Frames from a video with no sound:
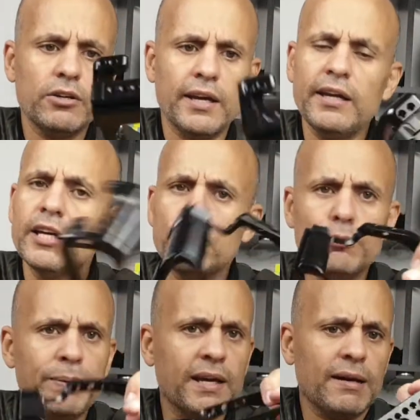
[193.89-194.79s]
Okay, you
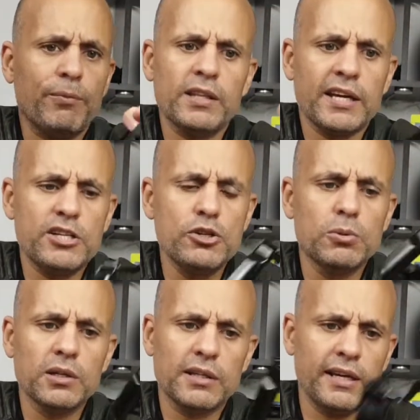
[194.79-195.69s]
pick up what cage you want.